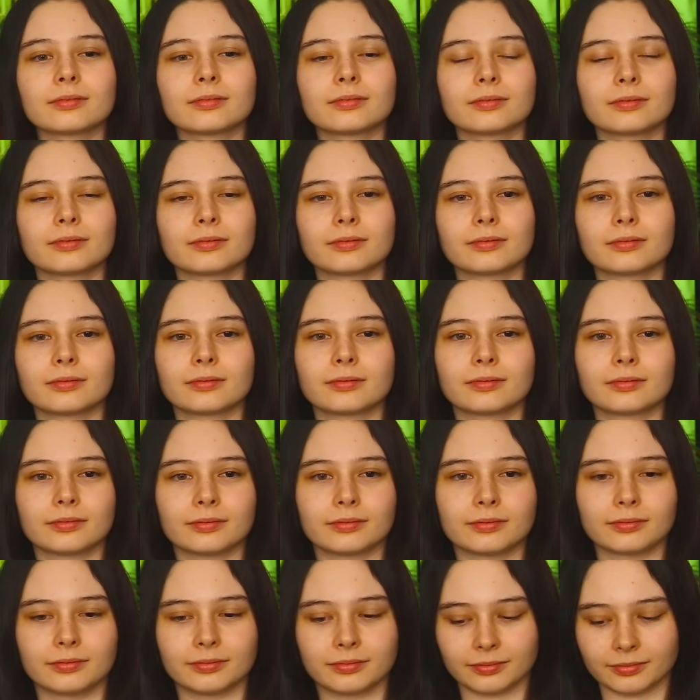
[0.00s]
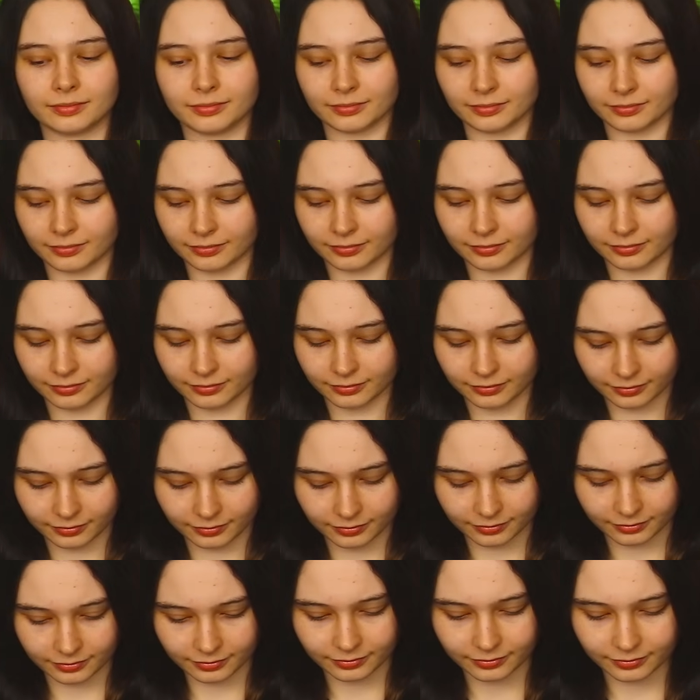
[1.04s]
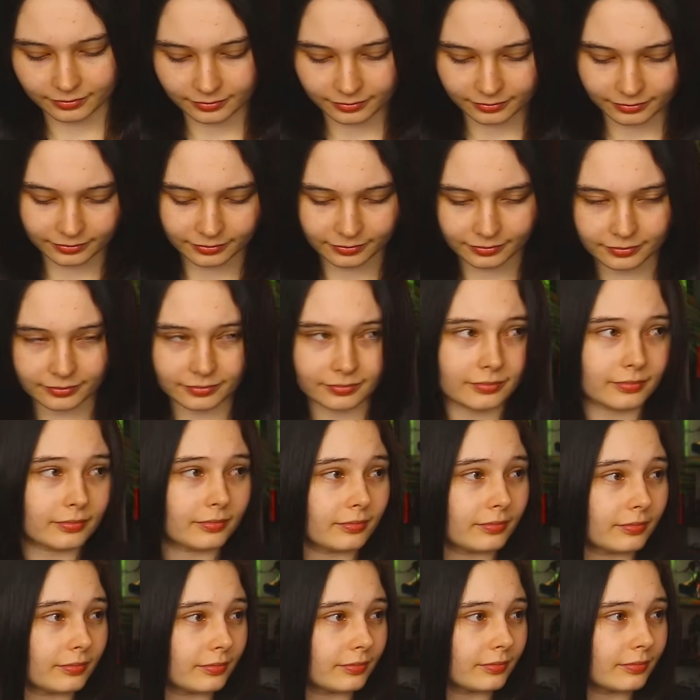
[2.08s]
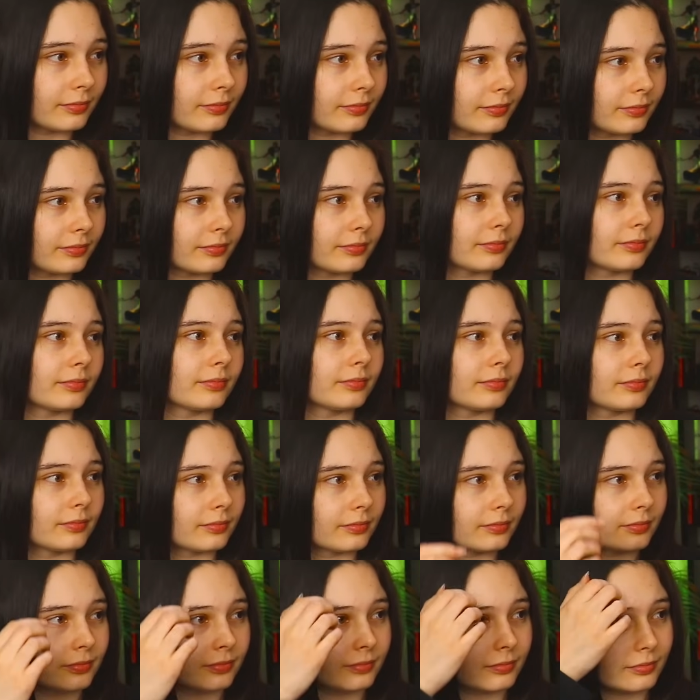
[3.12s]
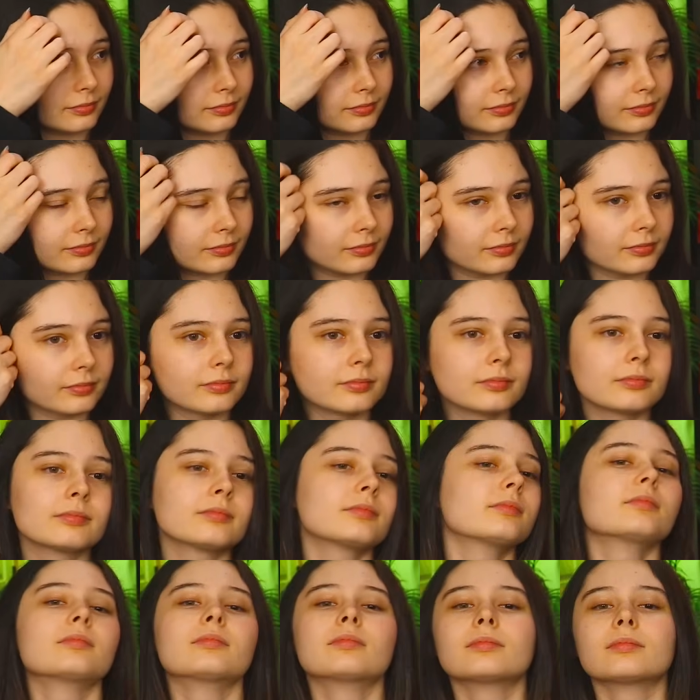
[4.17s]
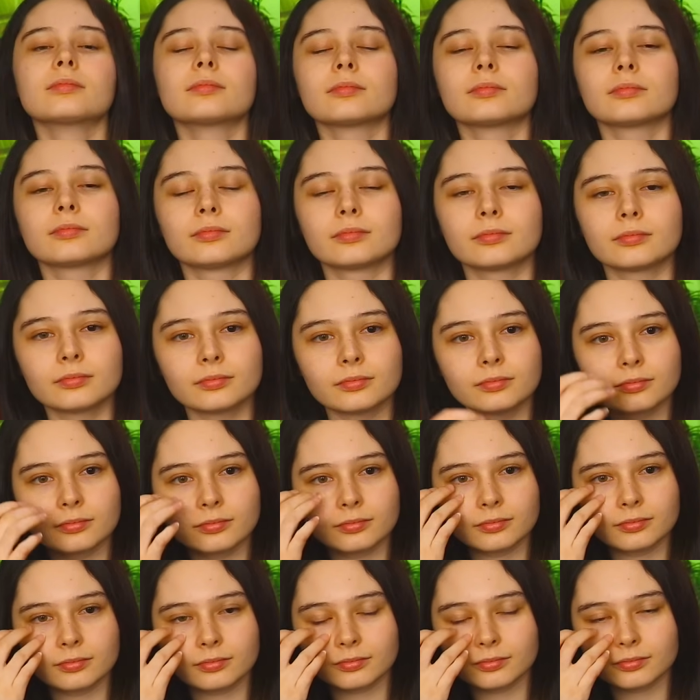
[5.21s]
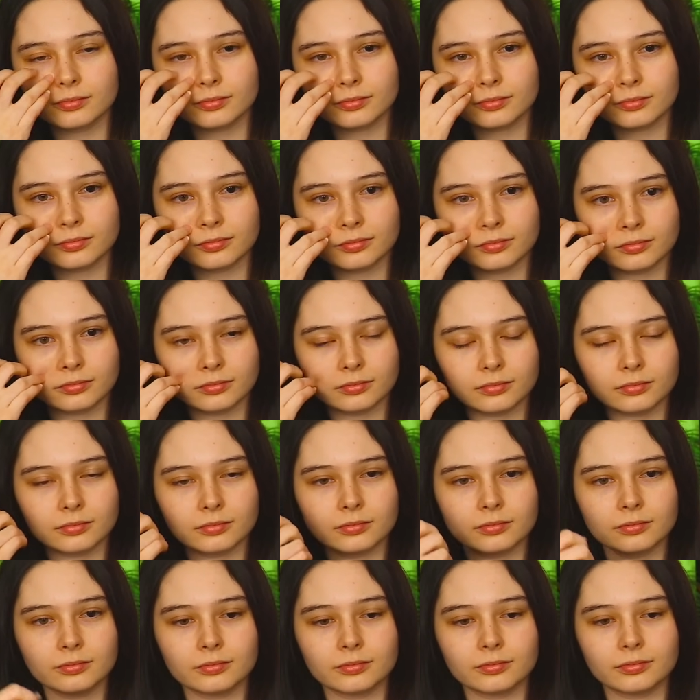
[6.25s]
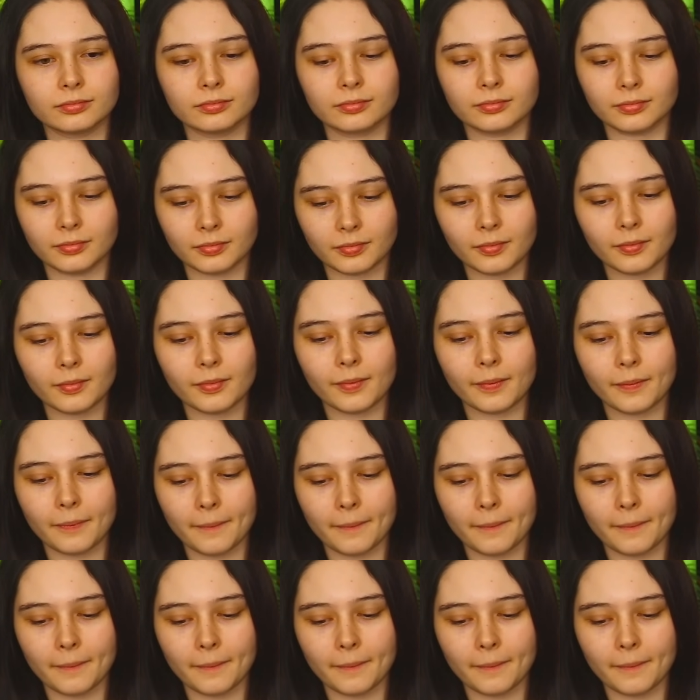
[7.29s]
(silent)